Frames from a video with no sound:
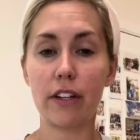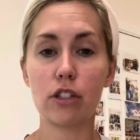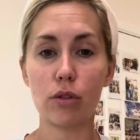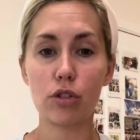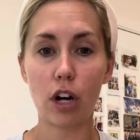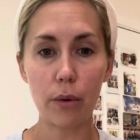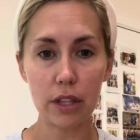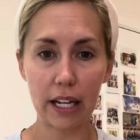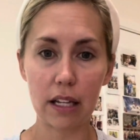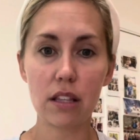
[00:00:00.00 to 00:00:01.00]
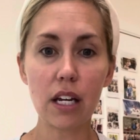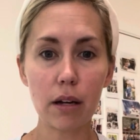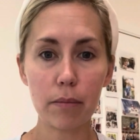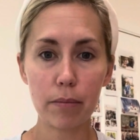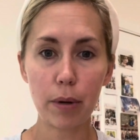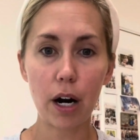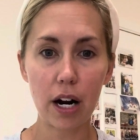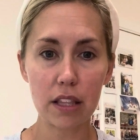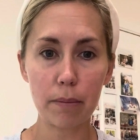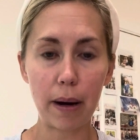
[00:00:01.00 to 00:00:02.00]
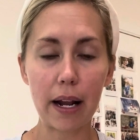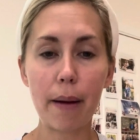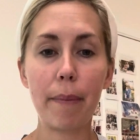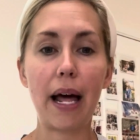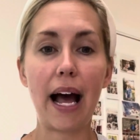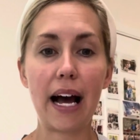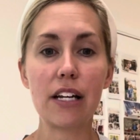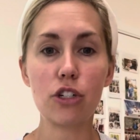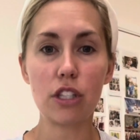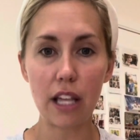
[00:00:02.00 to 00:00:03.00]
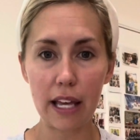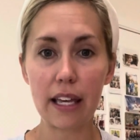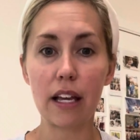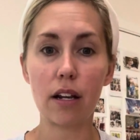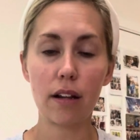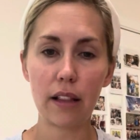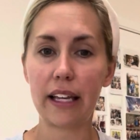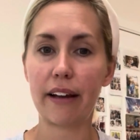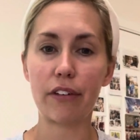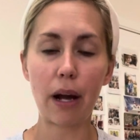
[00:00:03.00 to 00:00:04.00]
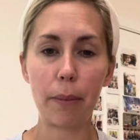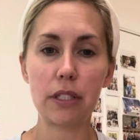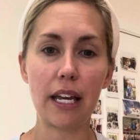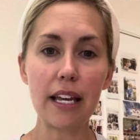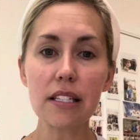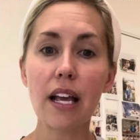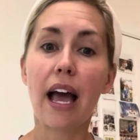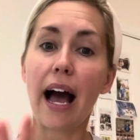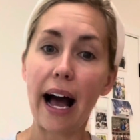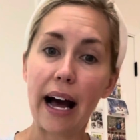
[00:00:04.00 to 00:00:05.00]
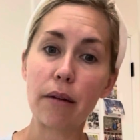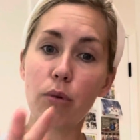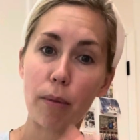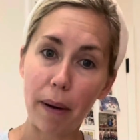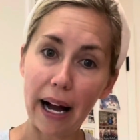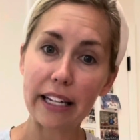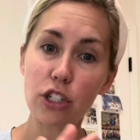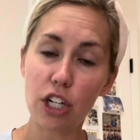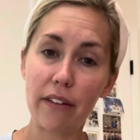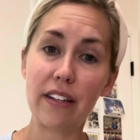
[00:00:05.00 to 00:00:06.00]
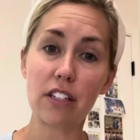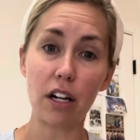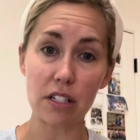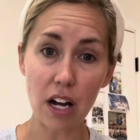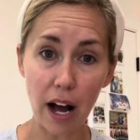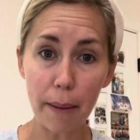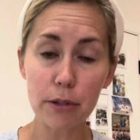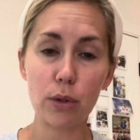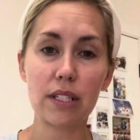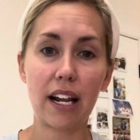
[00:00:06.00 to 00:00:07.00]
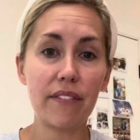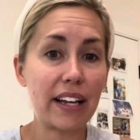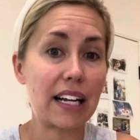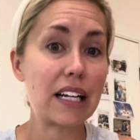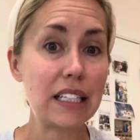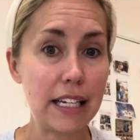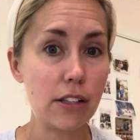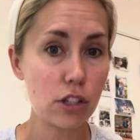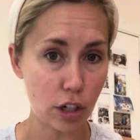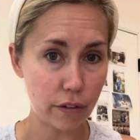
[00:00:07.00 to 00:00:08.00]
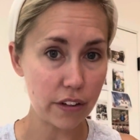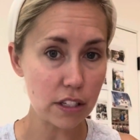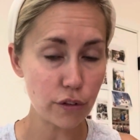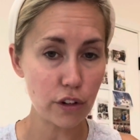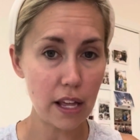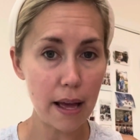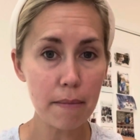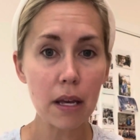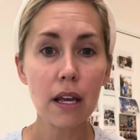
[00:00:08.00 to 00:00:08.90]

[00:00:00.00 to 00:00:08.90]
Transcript: So start with like a thick part at the bottom, but as they get, like every couple days, add more pine shavings on top, so it's kind of like a clean surface for them.